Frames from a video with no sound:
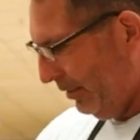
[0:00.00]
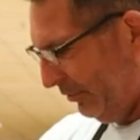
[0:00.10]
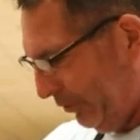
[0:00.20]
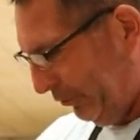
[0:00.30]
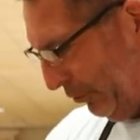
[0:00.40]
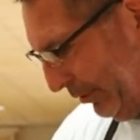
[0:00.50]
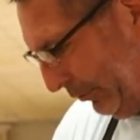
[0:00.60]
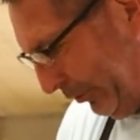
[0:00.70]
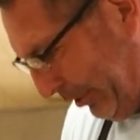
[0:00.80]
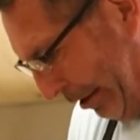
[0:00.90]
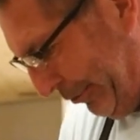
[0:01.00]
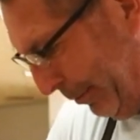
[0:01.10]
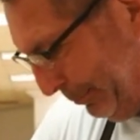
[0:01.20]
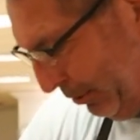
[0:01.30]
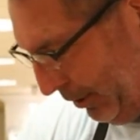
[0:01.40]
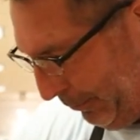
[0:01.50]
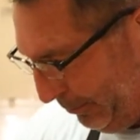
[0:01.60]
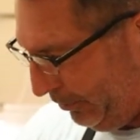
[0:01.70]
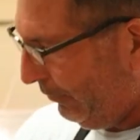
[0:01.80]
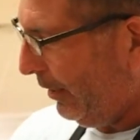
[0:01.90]
this is so. This is health and beauty from
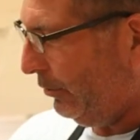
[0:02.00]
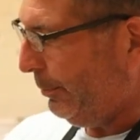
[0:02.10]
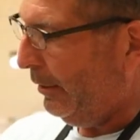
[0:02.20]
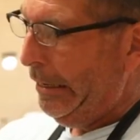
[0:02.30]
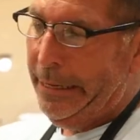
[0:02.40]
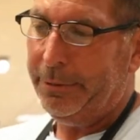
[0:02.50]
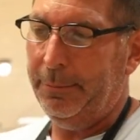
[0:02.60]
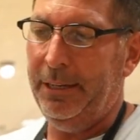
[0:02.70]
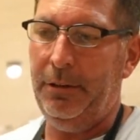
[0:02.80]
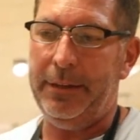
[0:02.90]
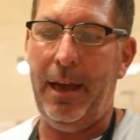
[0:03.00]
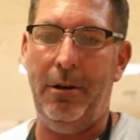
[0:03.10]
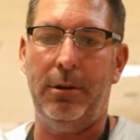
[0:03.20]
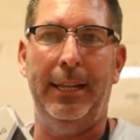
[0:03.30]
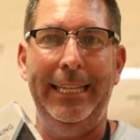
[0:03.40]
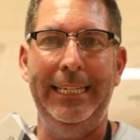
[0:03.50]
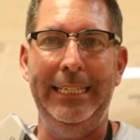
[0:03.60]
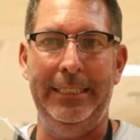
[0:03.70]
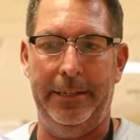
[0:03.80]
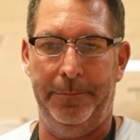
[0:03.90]
CVS. But but I mean, look how
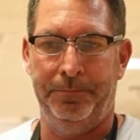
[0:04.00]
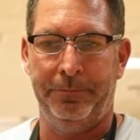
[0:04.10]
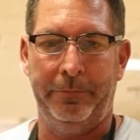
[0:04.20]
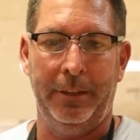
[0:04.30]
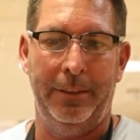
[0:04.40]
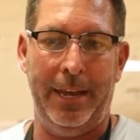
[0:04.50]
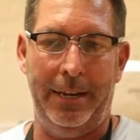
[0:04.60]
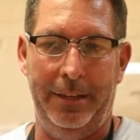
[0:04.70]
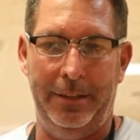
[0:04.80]
clean that